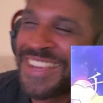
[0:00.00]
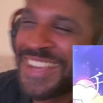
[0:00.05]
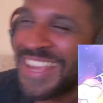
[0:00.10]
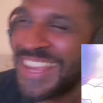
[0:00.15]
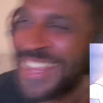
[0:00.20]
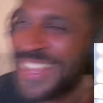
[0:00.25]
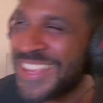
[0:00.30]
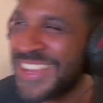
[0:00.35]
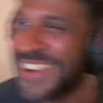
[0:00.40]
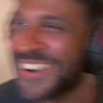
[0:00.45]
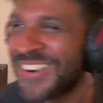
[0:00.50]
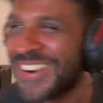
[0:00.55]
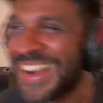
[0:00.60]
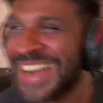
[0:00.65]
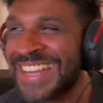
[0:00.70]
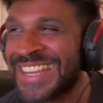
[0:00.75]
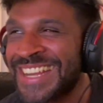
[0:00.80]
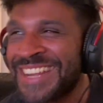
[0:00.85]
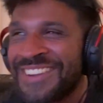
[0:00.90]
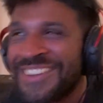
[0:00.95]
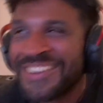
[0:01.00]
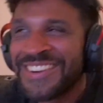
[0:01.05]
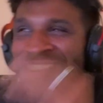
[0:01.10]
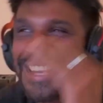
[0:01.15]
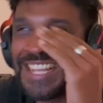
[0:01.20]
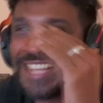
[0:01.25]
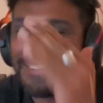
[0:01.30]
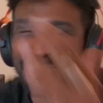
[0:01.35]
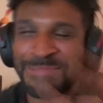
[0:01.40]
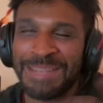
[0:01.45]
Hey yo, I did
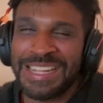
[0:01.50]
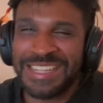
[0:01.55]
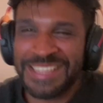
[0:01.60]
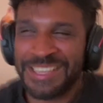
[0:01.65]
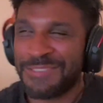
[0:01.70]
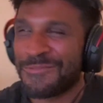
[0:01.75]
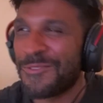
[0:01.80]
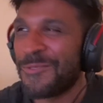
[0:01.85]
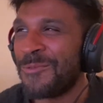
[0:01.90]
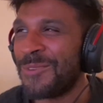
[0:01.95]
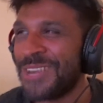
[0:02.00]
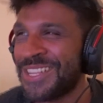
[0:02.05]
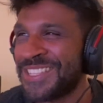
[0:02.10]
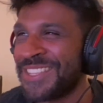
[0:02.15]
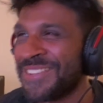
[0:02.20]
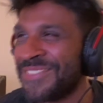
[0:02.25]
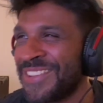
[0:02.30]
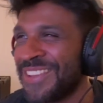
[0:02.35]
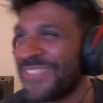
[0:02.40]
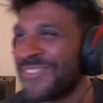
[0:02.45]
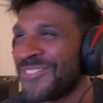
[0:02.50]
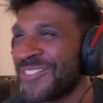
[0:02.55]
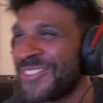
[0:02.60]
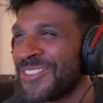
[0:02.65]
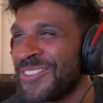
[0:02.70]
not expect this from Watame.